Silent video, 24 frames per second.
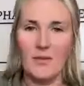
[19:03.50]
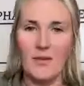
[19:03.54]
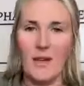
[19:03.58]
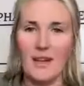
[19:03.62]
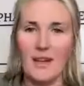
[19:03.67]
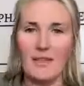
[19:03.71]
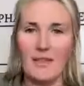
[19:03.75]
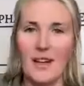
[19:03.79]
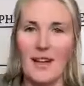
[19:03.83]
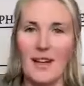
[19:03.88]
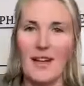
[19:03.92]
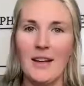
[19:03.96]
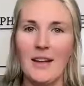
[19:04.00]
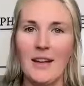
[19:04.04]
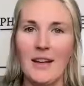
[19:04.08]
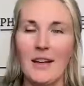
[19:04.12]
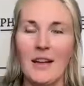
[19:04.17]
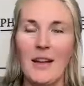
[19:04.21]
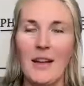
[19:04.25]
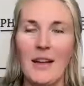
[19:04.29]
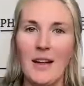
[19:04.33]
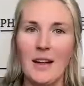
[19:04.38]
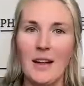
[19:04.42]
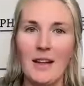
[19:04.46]
Taking
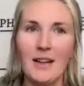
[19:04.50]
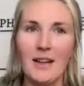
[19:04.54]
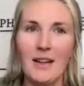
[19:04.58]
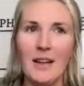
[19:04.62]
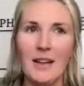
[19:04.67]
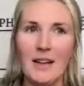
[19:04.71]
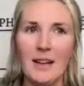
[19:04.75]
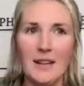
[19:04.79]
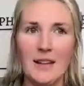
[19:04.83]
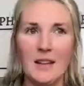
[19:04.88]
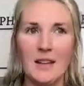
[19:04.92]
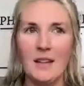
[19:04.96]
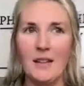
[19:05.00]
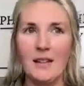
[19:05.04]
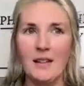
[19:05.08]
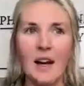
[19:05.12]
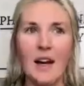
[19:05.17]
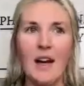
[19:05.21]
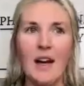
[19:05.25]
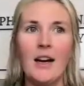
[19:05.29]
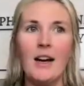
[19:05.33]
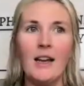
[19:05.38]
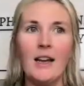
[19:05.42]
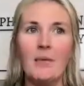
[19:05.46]
the
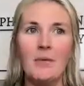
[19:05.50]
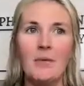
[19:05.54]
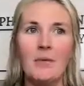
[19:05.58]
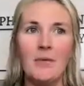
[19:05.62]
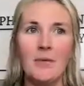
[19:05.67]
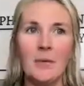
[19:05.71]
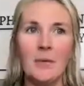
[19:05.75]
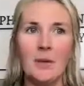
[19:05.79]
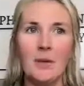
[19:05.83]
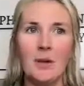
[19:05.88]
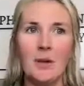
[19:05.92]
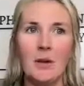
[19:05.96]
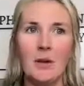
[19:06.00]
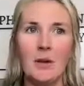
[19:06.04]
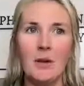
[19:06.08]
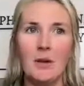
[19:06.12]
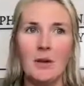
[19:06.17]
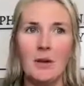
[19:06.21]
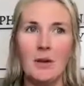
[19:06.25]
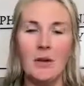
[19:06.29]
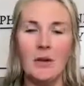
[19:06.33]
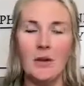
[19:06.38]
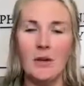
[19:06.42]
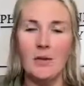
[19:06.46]
time for